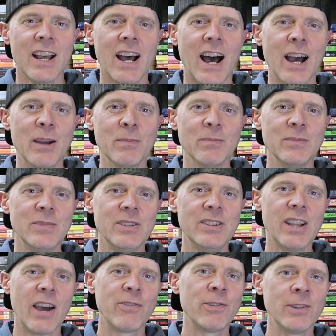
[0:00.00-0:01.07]
I'm
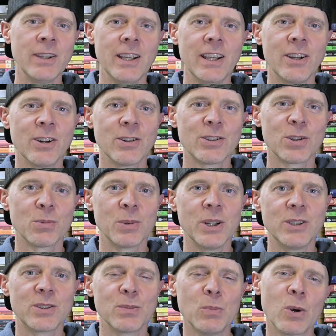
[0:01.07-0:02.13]
definitely eager to
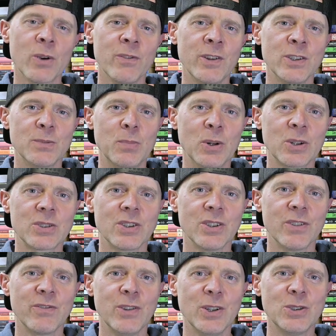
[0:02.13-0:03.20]
read some more of his books in
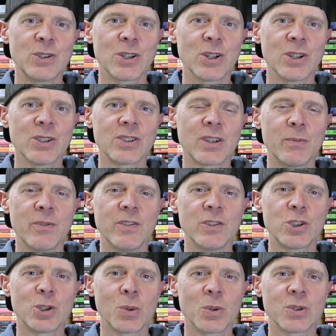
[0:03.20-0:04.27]
the future, some of
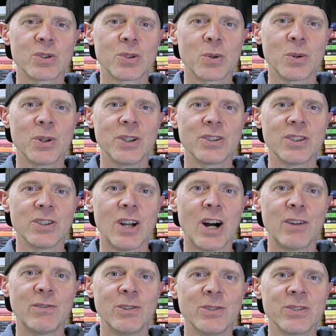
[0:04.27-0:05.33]
his short stories and
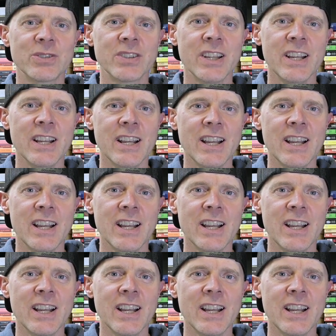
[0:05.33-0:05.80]
novels,